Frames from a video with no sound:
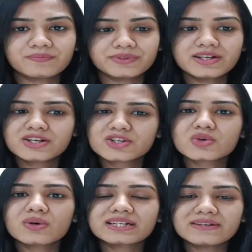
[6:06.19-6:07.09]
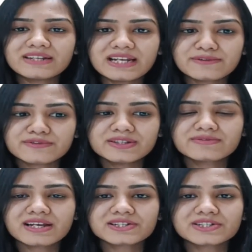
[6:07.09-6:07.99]
So what are we left with? We are
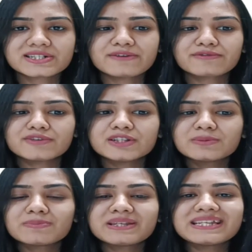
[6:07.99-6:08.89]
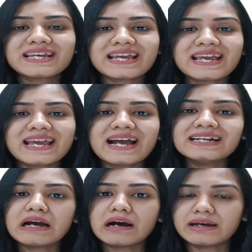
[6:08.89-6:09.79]
just left with P, A and
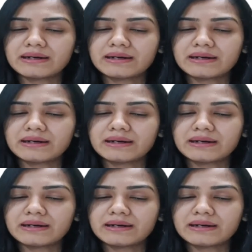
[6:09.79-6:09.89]
R.